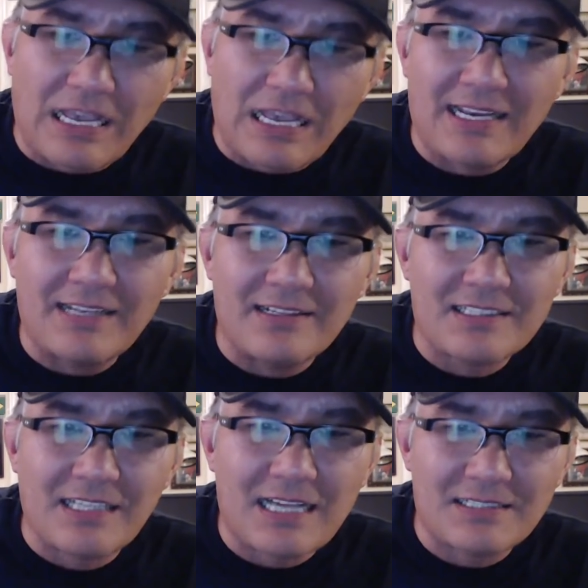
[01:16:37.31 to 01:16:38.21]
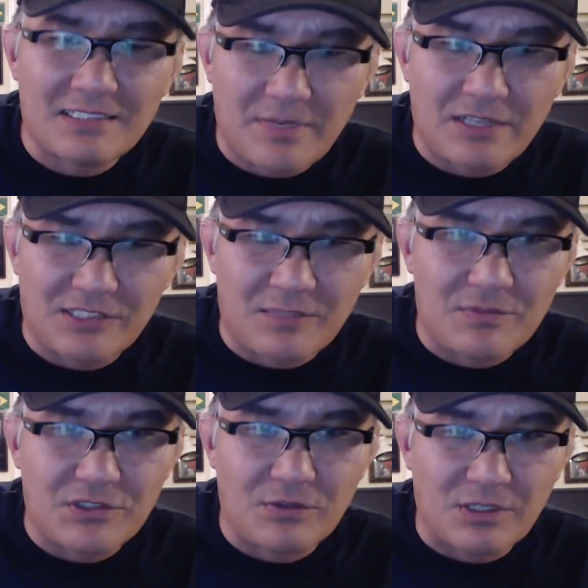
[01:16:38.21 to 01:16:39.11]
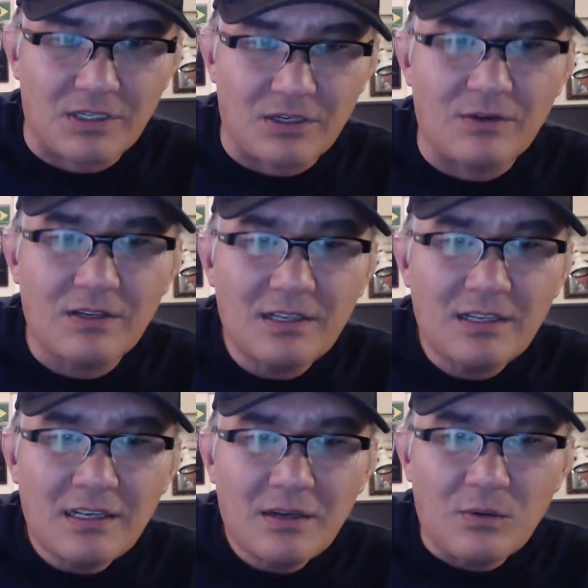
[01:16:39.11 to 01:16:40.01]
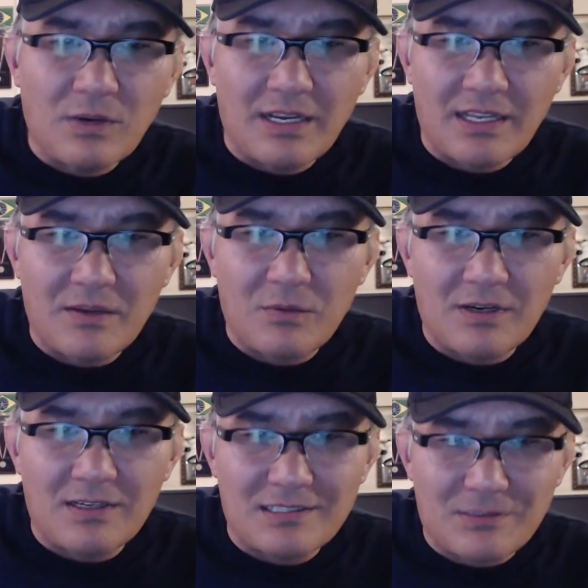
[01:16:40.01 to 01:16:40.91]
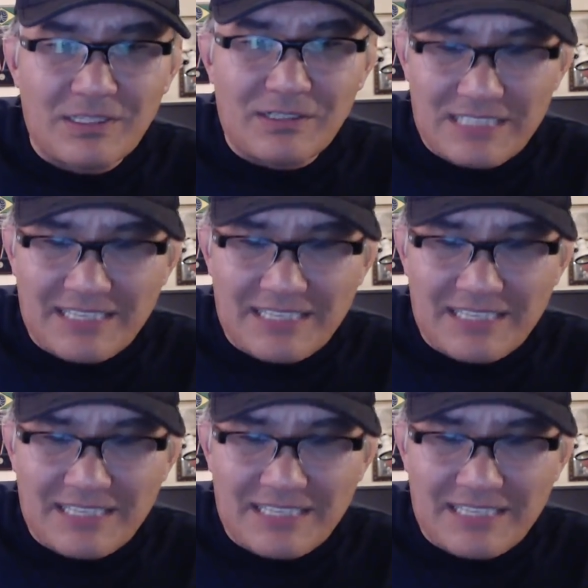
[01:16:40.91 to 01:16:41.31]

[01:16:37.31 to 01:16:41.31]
and in his classes about jim Cirillo. when yeah he, i read his